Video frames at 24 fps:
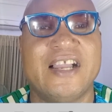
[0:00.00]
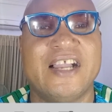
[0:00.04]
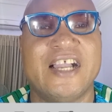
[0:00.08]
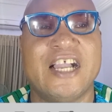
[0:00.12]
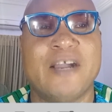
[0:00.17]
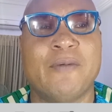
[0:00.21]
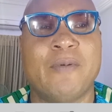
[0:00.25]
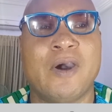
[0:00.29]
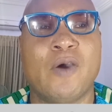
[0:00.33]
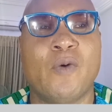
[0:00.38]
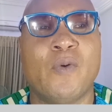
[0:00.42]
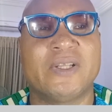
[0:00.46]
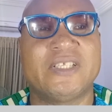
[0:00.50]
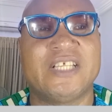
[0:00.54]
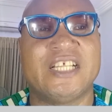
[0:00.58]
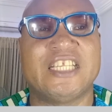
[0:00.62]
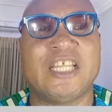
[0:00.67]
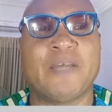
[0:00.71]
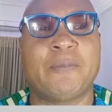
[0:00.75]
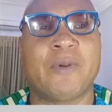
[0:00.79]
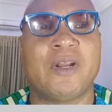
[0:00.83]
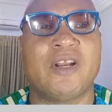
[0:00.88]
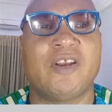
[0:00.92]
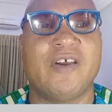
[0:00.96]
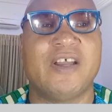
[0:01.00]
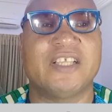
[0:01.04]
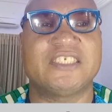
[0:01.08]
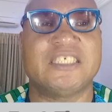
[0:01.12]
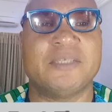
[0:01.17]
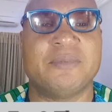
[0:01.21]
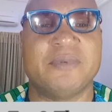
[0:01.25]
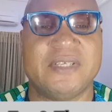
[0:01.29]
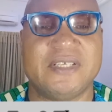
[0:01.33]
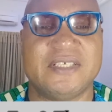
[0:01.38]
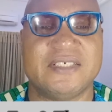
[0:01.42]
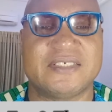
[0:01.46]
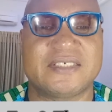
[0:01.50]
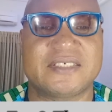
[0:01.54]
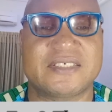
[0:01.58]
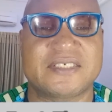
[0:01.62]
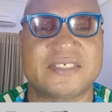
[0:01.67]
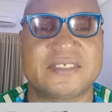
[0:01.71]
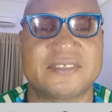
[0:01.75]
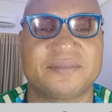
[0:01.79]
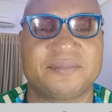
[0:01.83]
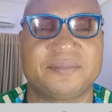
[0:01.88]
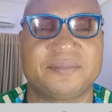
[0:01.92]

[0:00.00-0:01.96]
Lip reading: about what entrepreneurship is.